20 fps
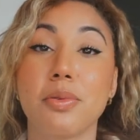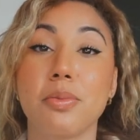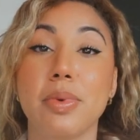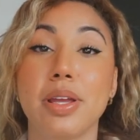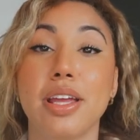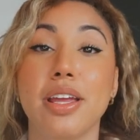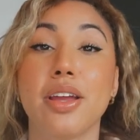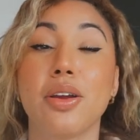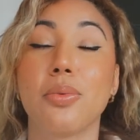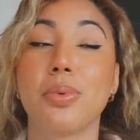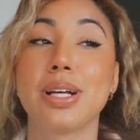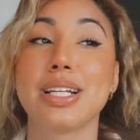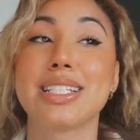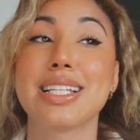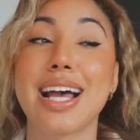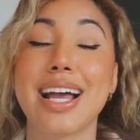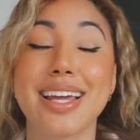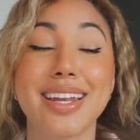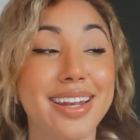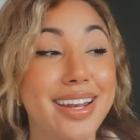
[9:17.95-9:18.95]
me was
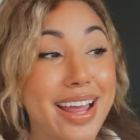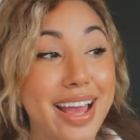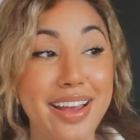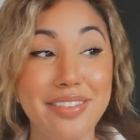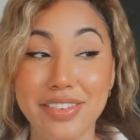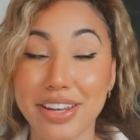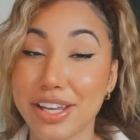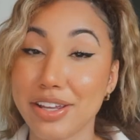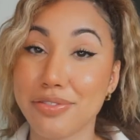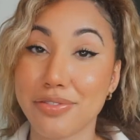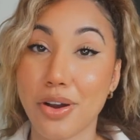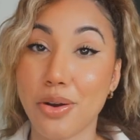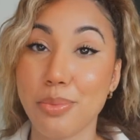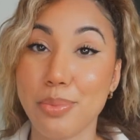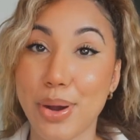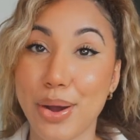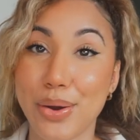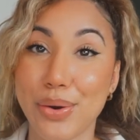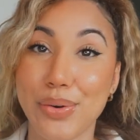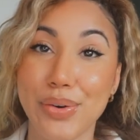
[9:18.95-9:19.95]
I didn't have any
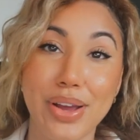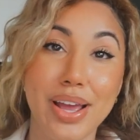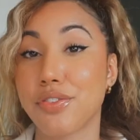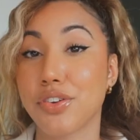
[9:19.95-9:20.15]
FOMO.